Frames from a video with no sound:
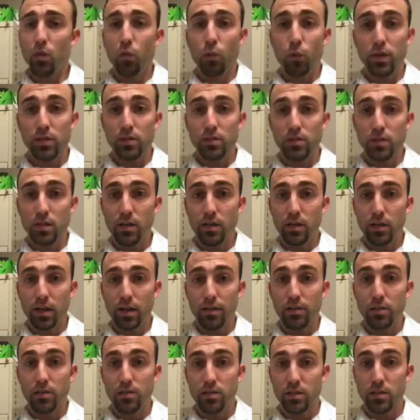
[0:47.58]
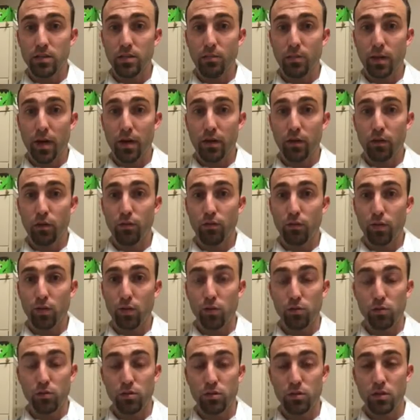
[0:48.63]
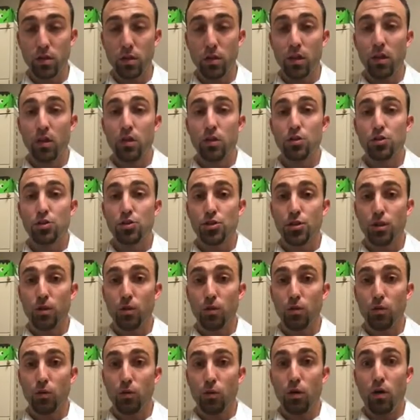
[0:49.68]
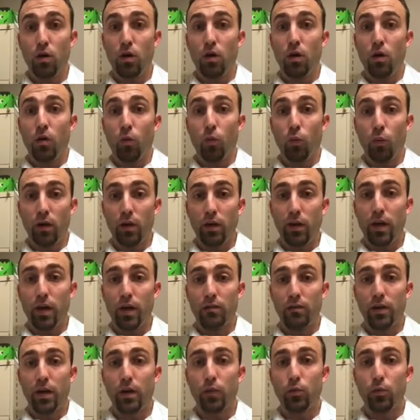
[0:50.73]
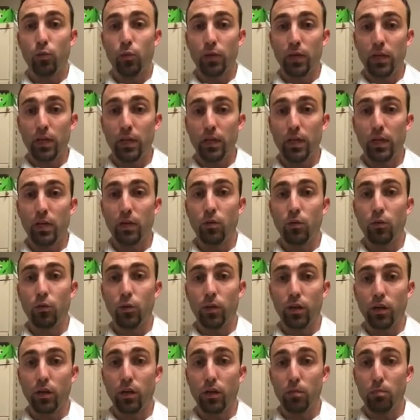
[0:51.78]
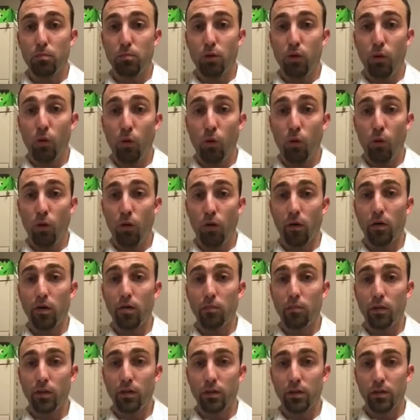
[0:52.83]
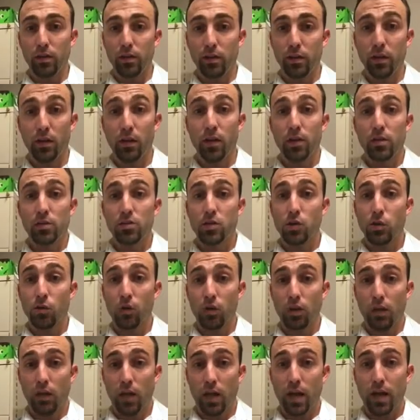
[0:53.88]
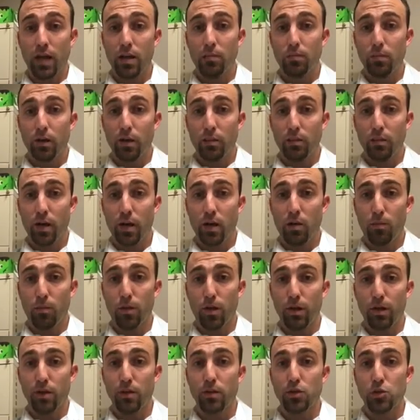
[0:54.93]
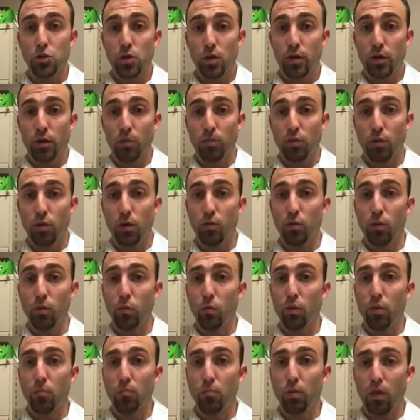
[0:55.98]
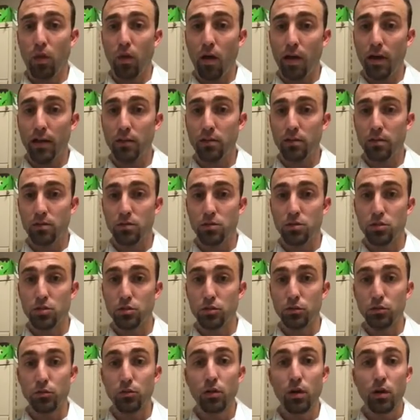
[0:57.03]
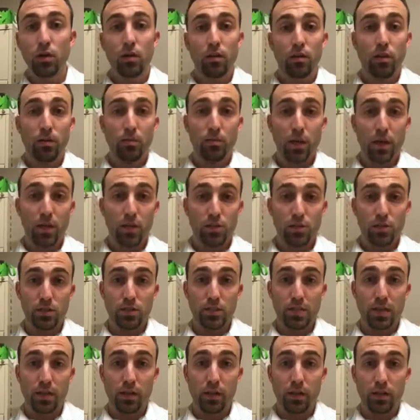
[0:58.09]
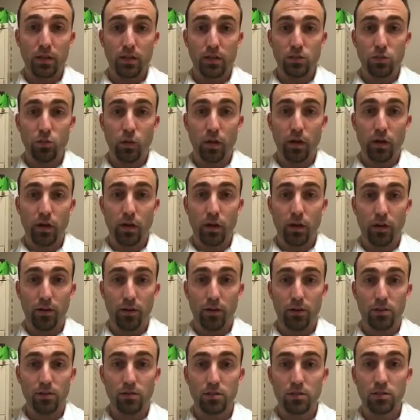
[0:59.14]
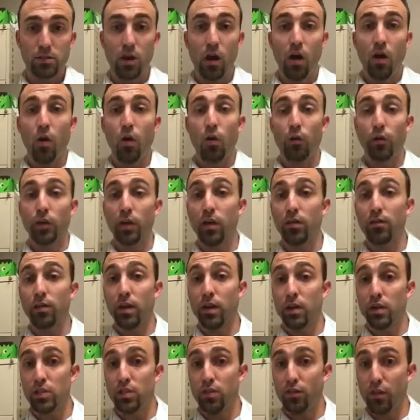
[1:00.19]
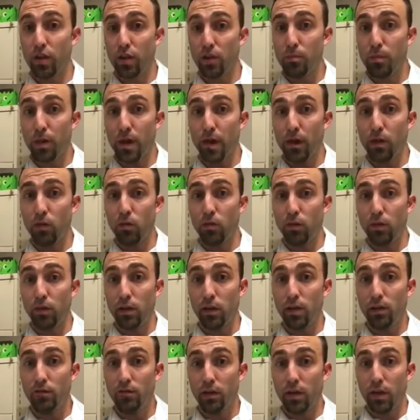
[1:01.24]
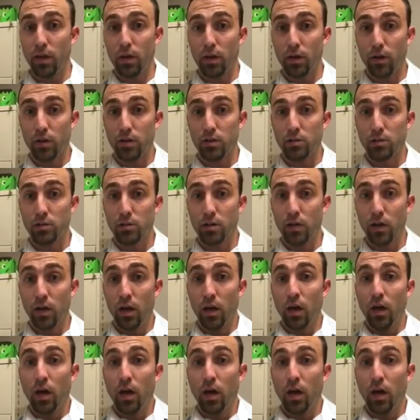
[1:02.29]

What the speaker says: we see that the systematic reviews show we have a really, really poor ability to reliably palpate a trigger point when we're blinded to the patient telling us where it hurts or giving us feedback on if it hurts,